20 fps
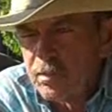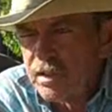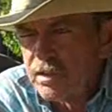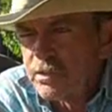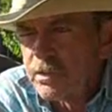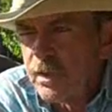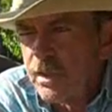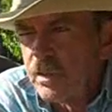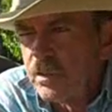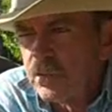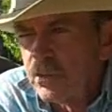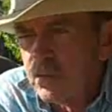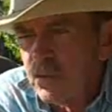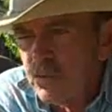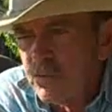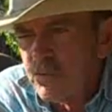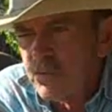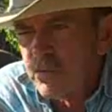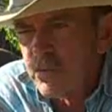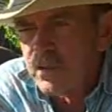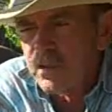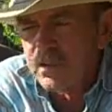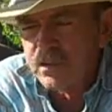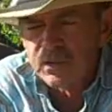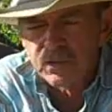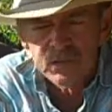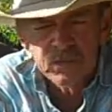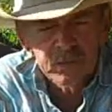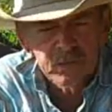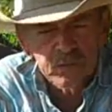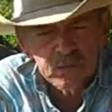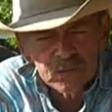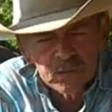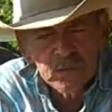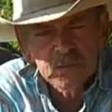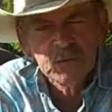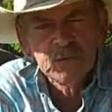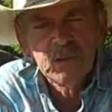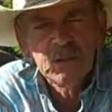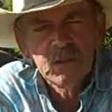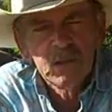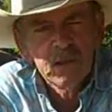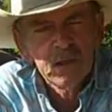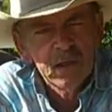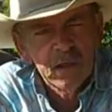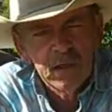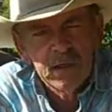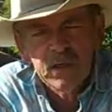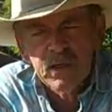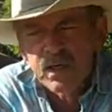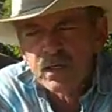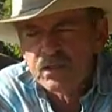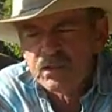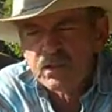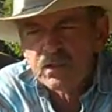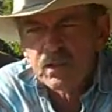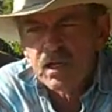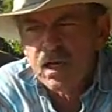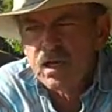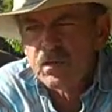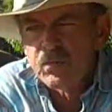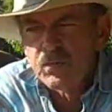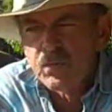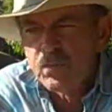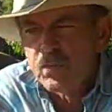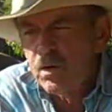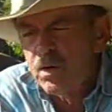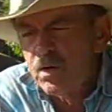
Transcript: on my trailer loading things. And I just got